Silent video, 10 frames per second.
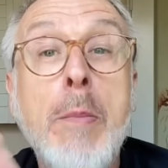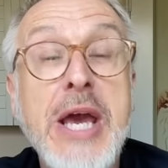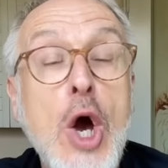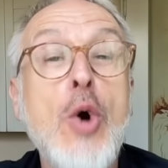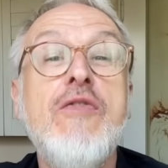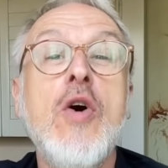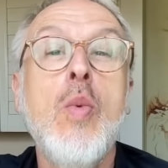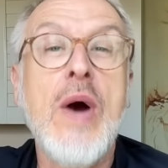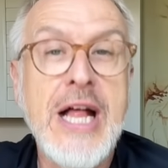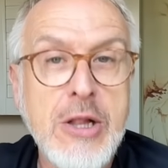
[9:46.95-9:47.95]
be
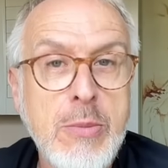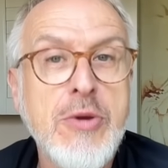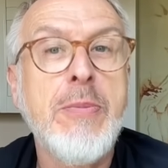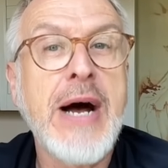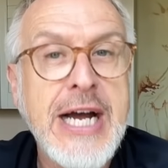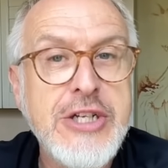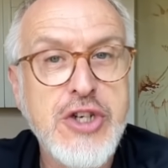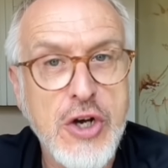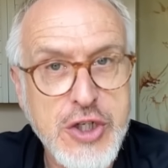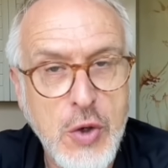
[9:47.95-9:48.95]
overwhelmed by
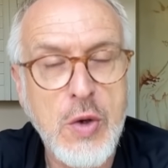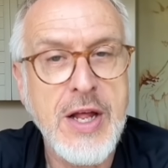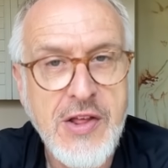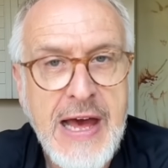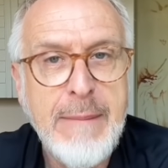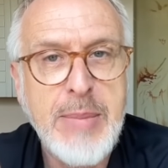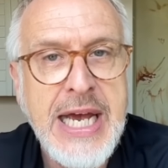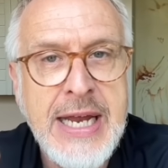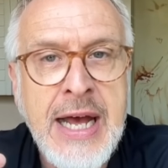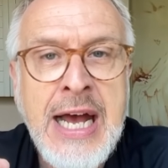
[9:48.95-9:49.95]
Josh Hawley's
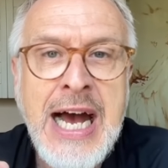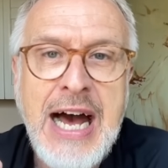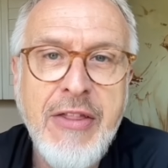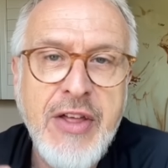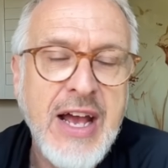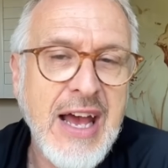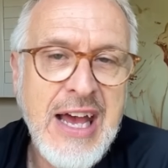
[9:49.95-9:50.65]
campaign and think,